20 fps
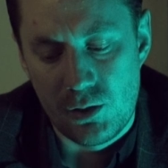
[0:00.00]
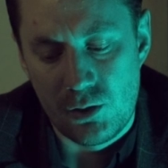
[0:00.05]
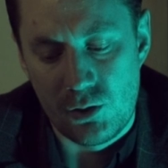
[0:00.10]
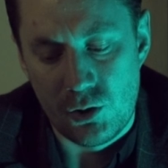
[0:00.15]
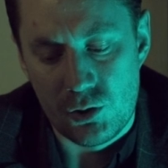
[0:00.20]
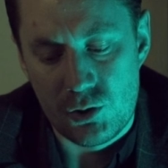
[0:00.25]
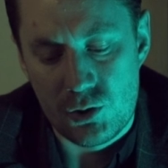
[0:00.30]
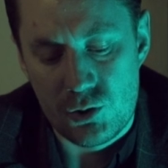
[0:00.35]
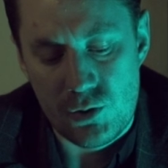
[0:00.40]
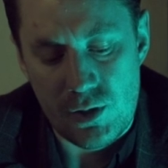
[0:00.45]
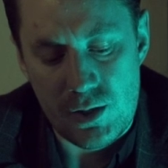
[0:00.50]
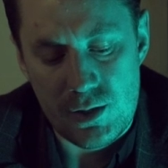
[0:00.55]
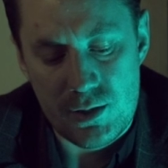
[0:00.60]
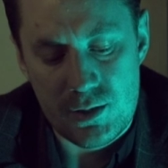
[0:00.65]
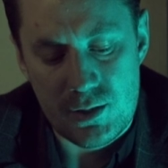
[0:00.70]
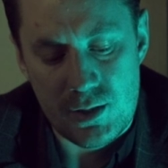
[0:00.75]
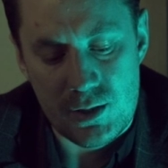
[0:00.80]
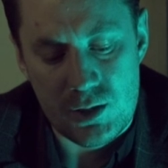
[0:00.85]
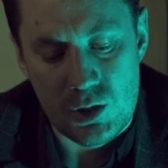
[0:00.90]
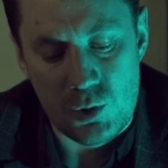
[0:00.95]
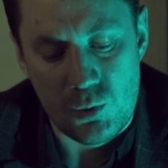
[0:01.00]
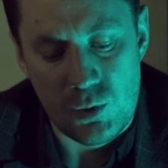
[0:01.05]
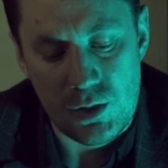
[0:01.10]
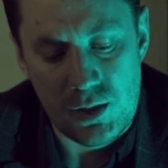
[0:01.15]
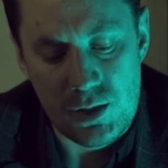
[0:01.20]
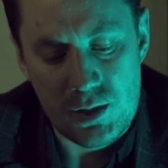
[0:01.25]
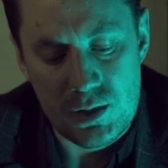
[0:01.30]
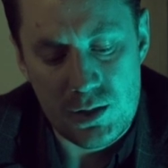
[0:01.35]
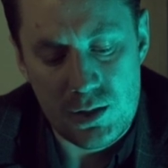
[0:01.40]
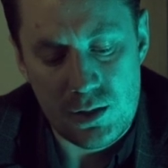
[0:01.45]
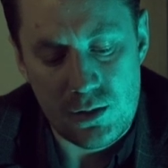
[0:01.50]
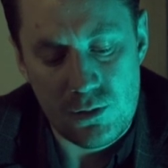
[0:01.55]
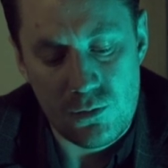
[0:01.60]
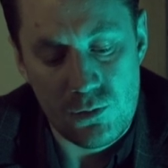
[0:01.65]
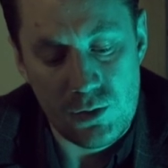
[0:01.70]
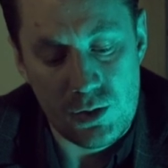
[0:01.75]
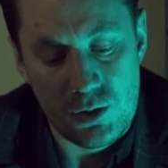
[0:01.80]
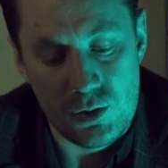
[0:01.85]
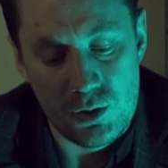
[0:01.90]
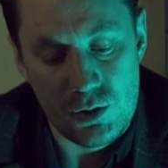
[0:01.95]
got dressed as quick as
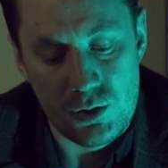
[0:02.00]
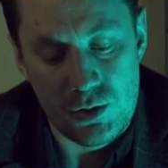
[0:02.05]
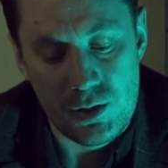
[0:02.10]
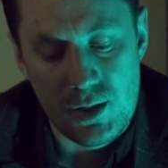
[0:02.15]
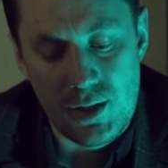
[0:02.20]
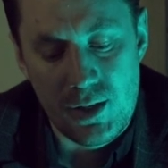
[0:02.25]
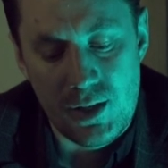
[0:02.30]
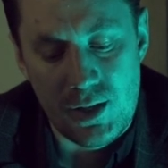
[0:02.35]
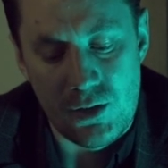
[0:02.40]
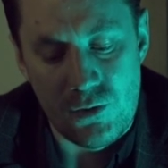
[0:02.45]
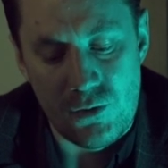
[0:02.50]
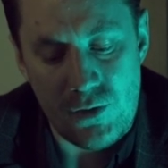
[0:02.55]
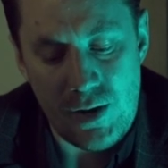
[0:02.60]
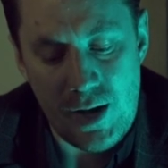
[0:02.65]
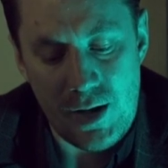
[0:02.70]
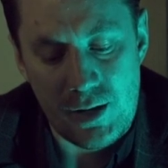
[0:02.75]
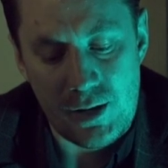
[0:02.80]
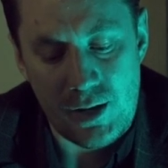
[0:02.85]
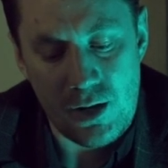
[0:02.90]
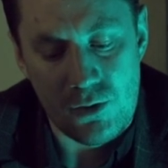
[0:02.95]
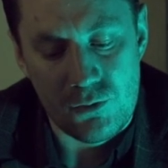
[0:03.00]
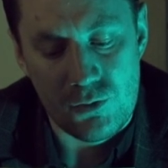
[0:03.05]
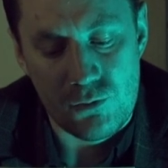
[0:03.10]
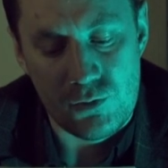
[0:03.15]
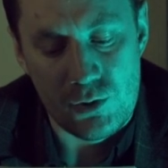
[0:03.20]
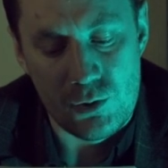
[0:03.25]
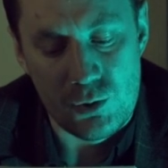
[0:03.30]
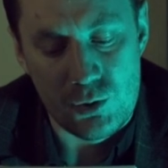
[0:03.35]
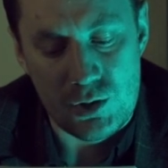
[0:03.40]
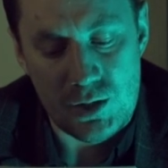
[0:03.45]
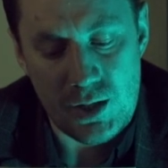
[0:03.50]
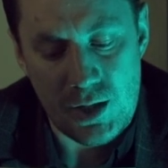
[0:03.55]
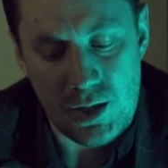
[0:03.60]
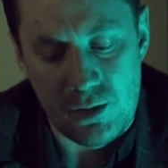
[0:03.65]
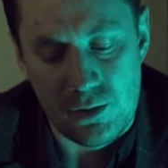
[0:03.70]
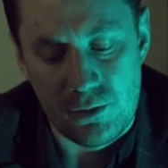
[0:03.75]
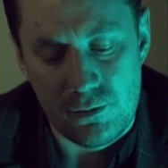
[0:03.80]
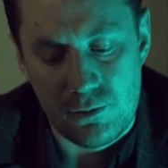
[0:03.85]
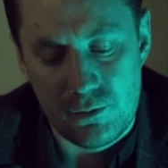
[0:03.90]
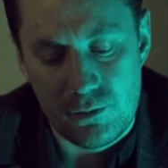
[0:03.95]
we could, and ran out of the
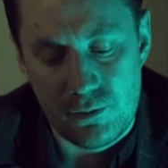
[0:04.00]
hotel.